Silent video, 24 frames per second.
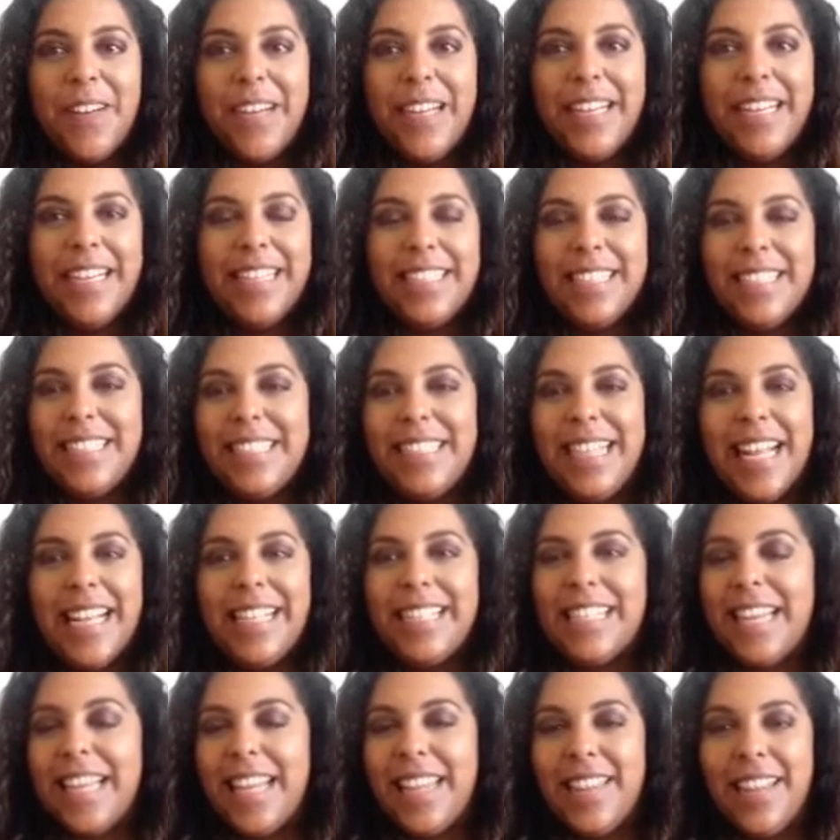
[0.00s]
It doesn't
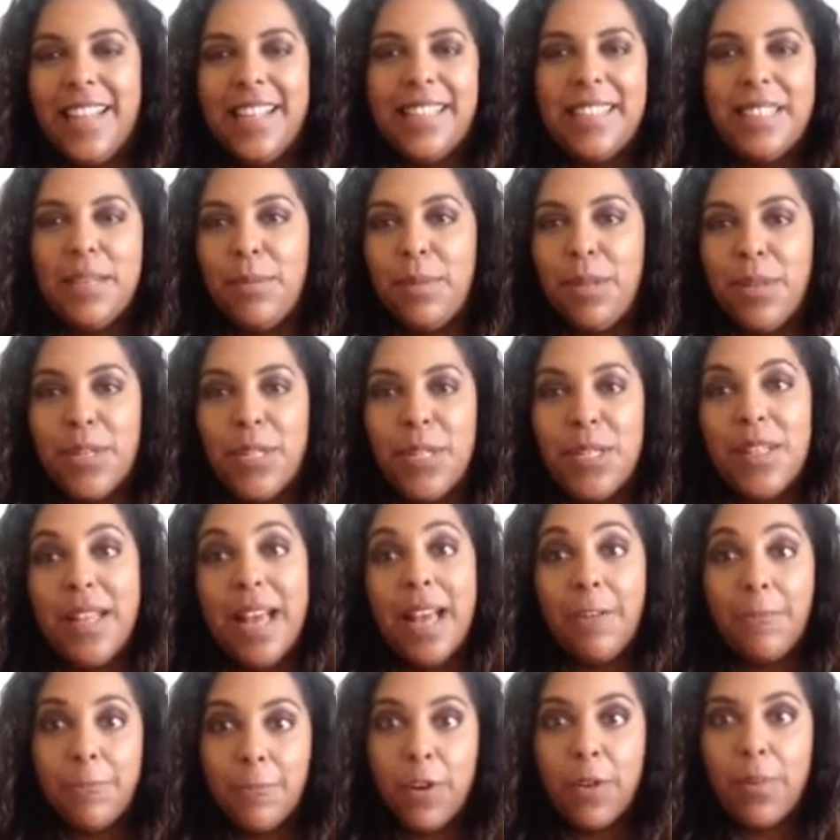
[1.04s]
taste anything similar to
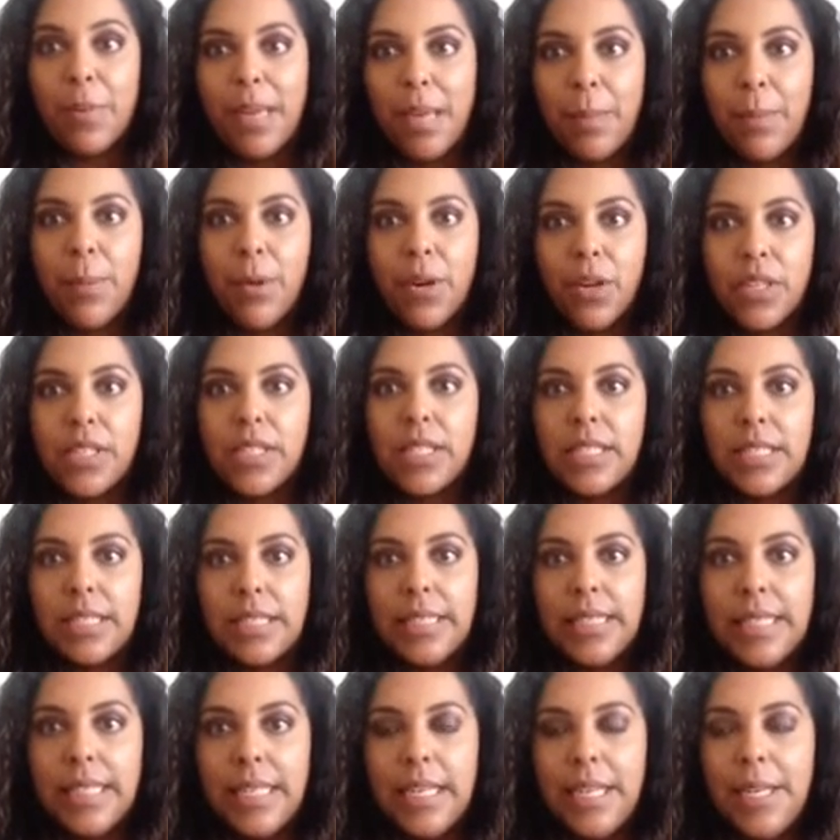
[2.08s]
that for me
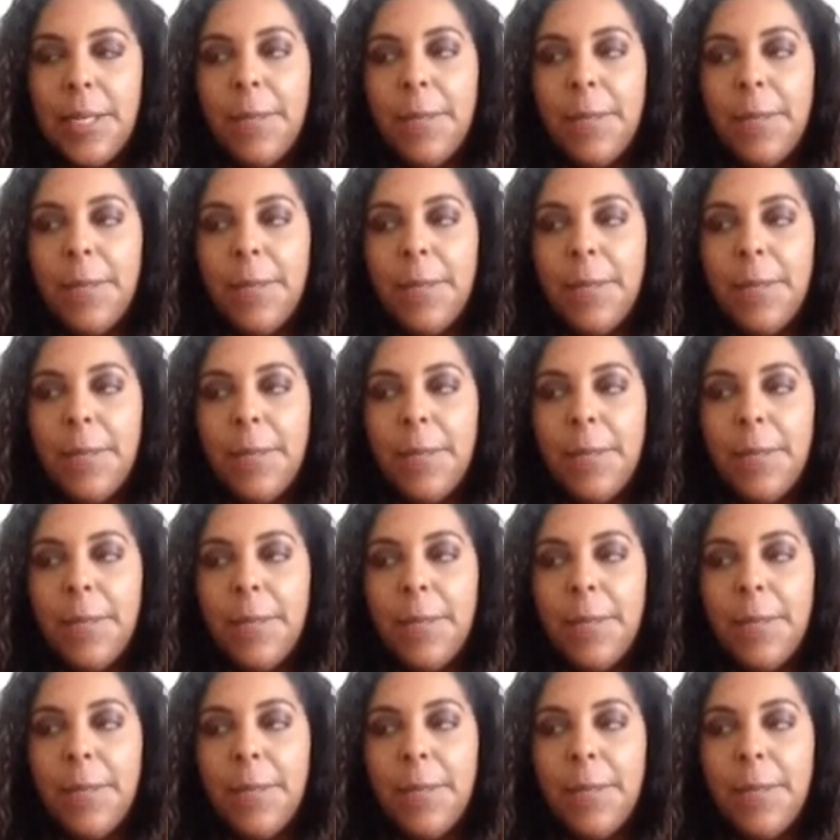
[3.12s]
personally.